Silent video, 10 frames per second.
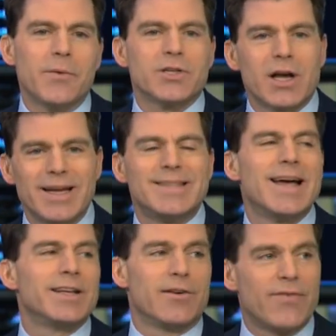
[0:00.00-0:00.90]
that was
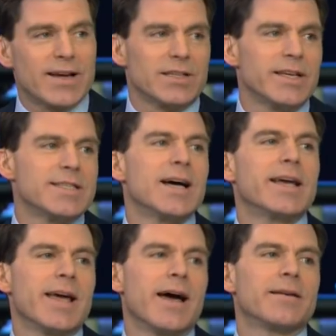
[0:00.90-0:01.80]
unintended effects, at least not yet.